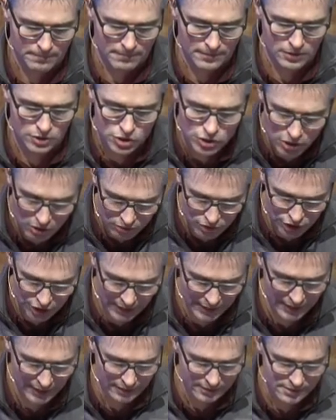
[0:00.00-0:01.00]
There's no
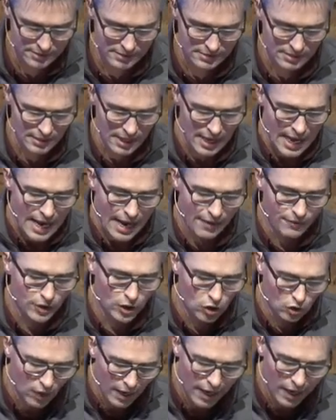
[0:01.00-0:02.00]
chance. And the
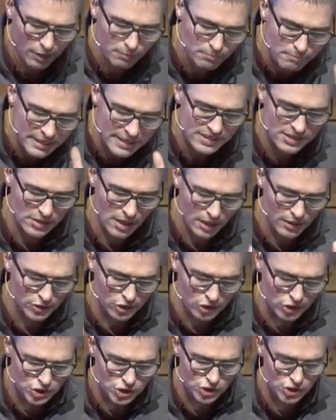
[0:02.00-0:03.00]
crowd
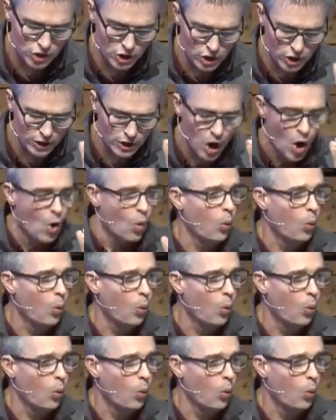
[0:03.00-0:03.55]
misunderstood